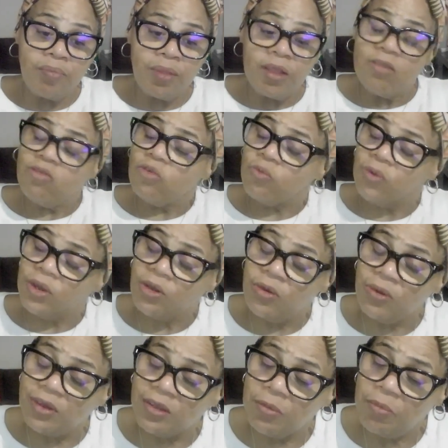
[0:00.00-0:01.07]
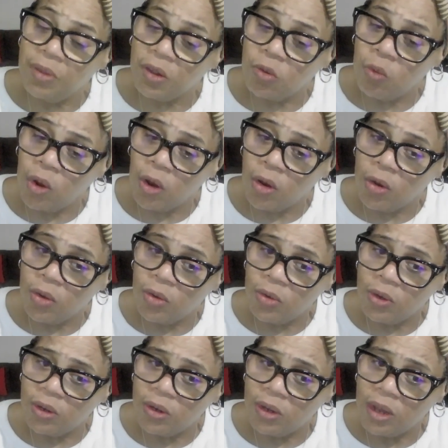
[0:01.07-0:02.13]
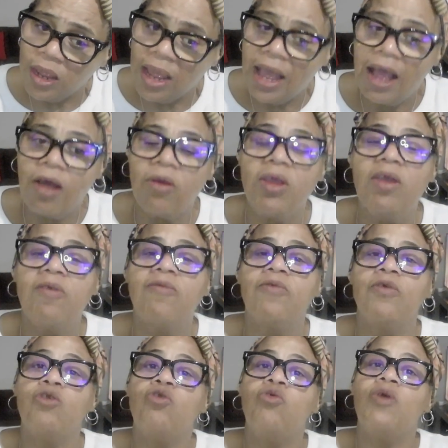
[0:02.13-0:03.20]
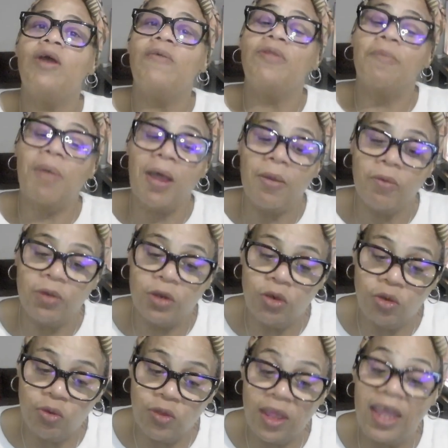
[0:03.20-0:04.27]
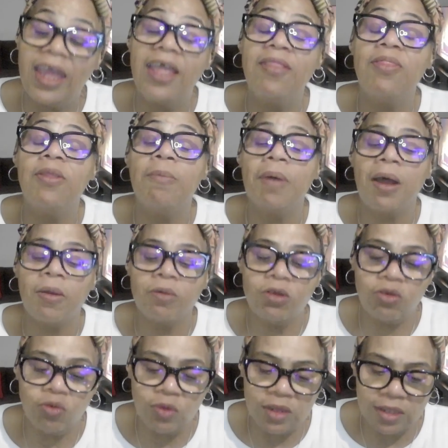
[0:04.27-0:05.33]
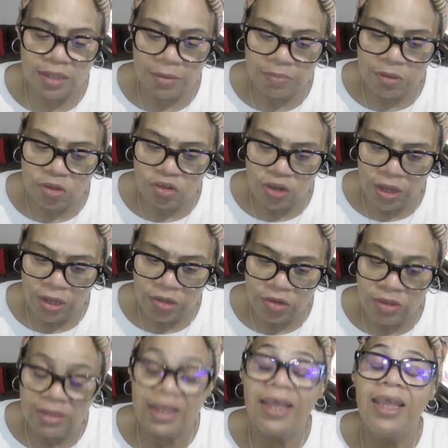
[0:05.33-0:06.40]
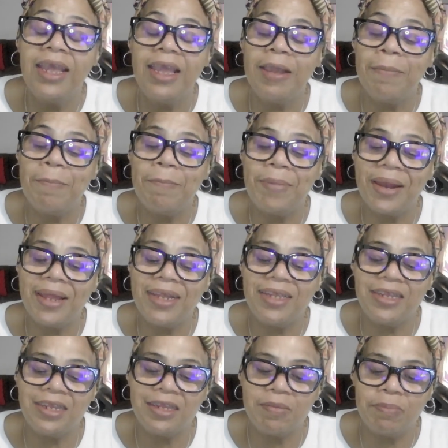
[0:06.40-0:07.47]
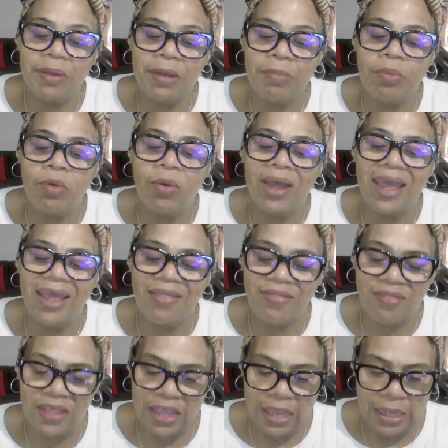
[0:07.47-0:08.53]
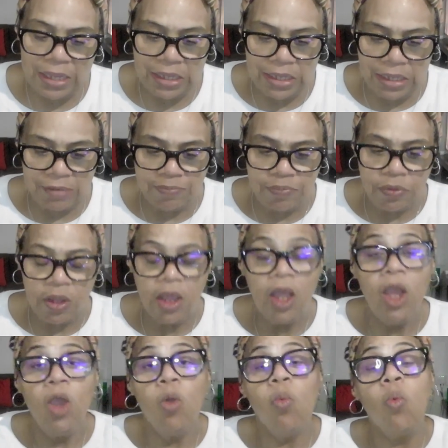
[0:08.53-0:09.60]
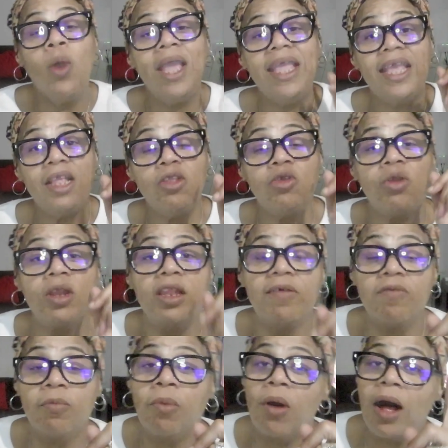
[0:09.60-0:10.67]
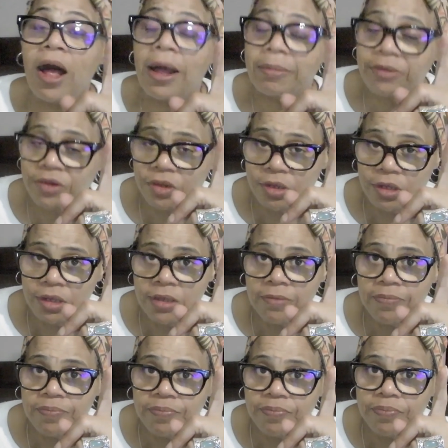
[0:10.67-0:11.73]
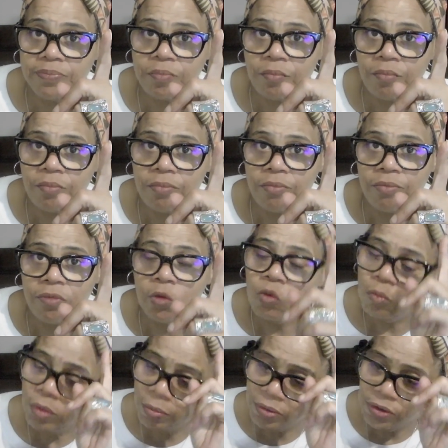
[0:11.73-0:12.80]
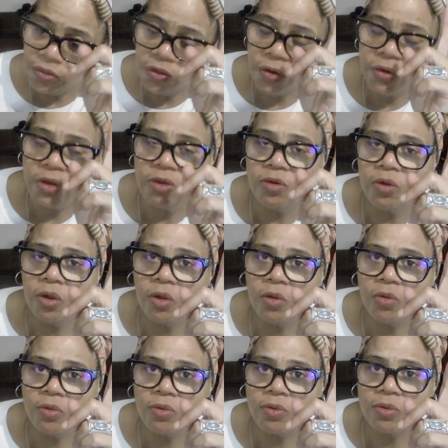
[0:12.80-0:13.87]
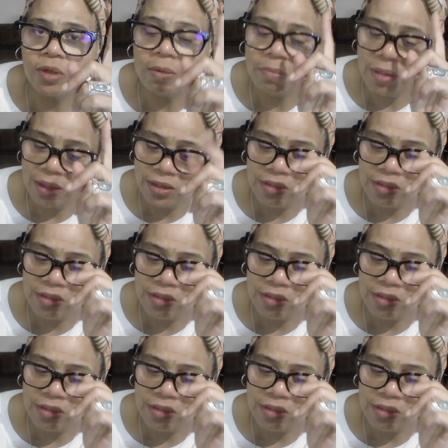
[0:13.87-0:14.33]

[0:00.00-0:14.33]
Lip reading: surrender is a big word. However, you have the power to do that and the power to accept the changes in places, people, and things. Weighing your livable options. Remember the 30-year-olds. It makes